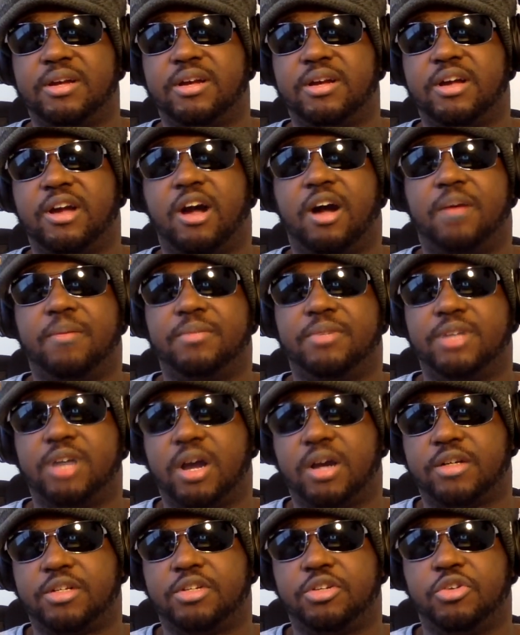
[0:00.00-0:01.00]
come
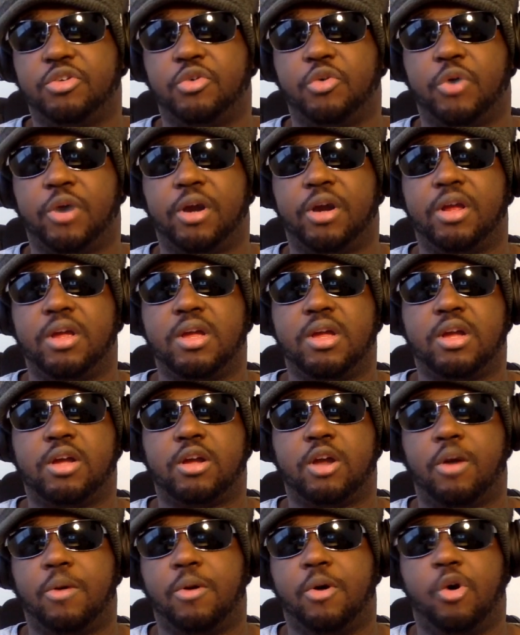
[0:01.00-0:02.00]
talk to or
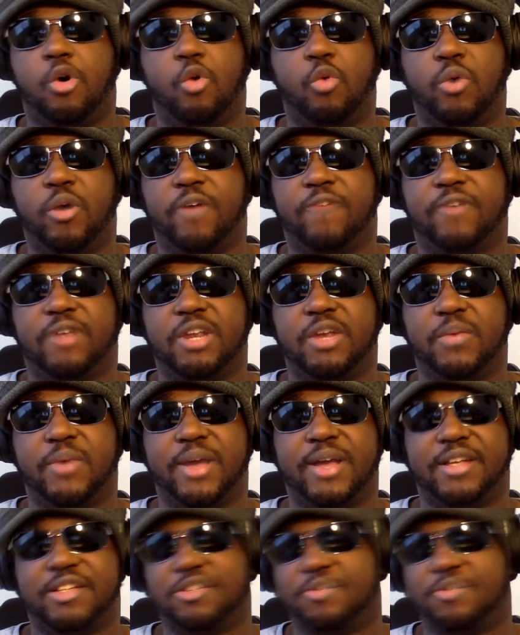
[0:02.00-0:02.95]
go home with anyway,